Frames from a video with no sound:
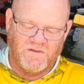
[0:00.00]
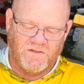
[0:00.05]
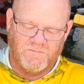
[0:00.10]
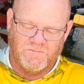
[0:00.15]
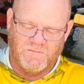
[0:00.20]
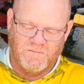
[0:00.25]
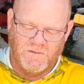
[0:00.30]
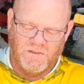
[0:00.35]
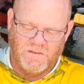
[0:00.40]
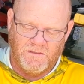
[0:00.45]

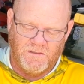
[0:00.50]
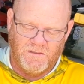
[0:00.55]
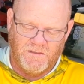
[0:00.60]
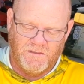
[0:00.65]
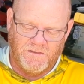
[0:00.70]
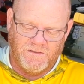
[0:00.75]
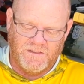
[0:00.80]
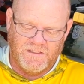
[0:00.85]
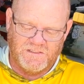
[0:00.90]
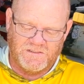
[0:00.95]
them.
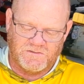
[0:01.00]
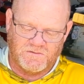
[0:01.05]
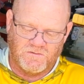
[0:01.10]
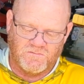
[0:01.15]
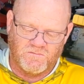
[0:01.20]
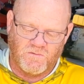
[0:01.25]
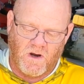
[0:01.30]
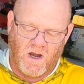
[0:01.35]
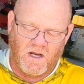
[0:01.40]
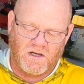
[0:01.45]
These are
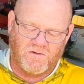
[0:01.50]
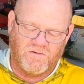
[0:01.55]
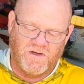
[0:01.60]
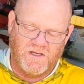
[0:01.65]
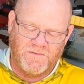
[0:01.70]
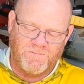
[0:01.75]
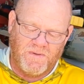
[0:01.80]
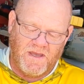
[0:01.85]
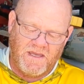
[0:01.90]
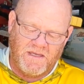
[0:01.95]
Rock
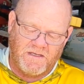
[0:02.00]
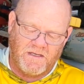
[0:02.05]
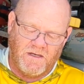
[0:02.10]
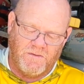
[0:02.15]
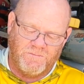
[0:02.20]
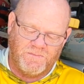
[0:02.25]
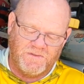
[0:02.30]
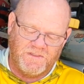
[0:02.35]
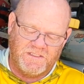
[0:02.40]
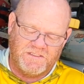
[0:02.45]
Creek Bait
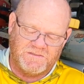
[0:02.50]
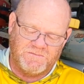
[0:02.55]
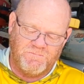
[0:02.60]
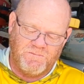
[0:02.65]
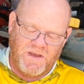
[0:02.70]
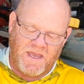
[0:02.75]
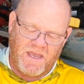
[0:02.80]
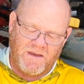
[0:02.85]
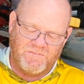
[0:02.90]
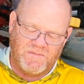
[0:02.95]
Company's
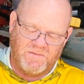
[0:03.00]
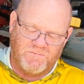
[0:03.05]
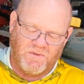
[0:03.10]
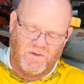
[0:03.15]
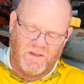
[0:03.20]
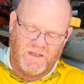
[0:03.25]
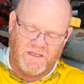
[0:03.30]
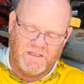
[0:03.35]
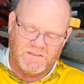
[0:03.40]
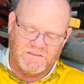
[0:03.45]
Bambi
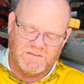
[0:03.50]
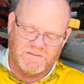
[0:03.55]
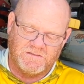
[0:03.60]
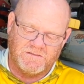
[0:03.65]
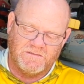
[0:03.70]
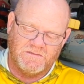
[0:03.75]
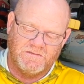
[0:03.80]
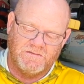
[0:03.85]
blades.